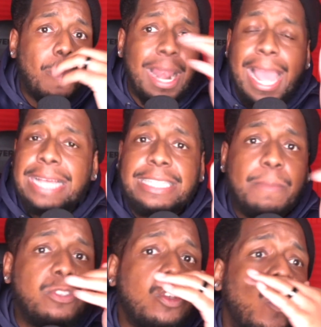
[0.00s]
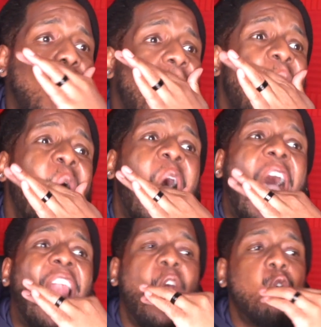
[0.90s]
My last episode,
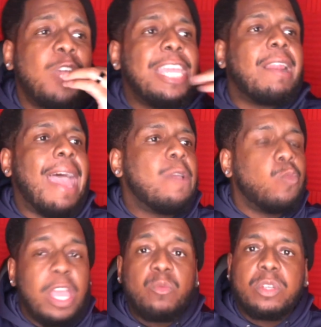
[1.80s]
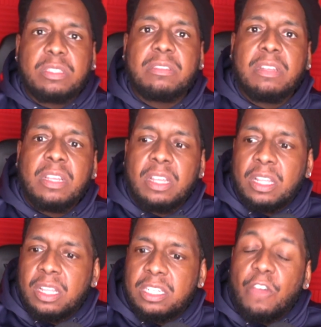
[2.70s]
our low-key lightweight was
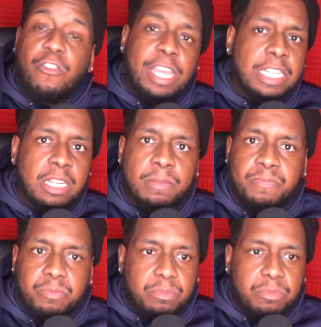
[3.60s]
defending them,